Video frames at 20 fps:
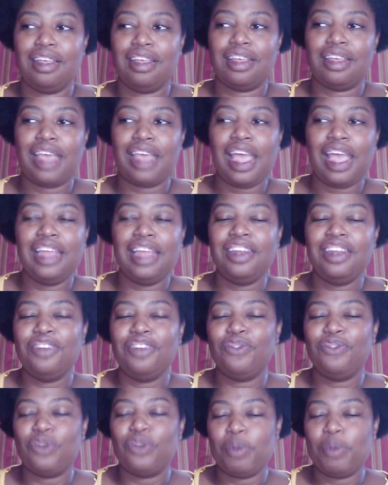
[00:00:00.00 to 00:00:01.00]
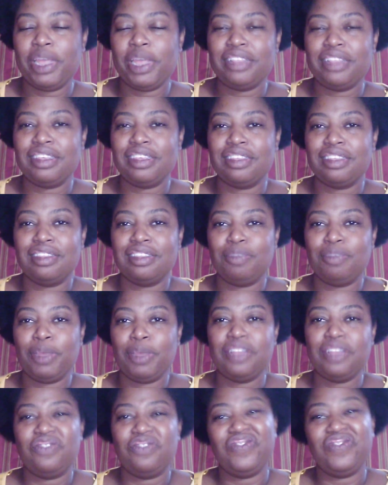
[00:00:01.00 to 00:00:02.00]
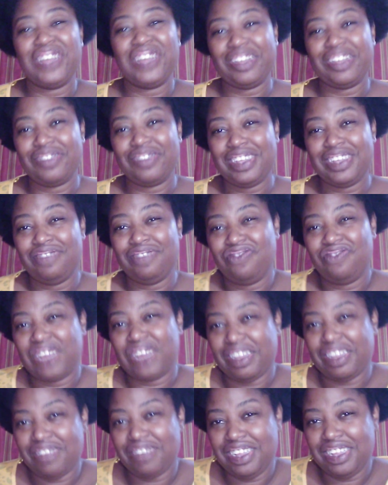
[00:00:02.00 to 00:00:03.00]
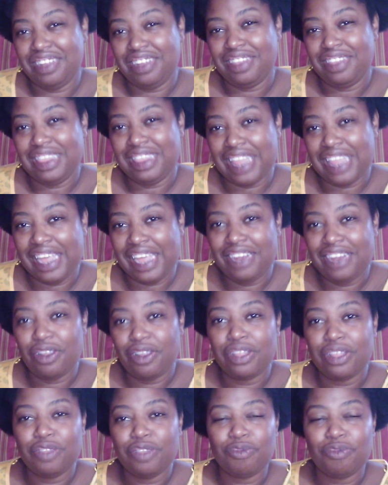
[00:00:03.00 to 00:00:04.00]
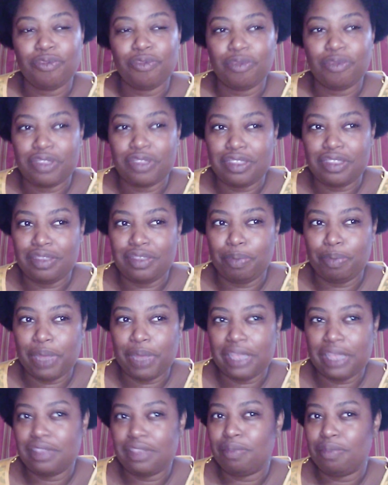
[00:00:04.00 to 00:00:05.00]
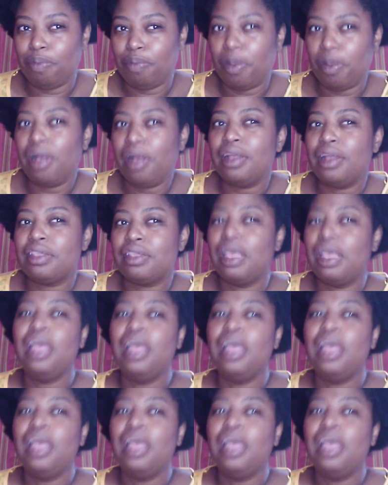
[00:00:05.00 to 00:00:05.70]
kind of romantic suspense, very, very light on the suspense part,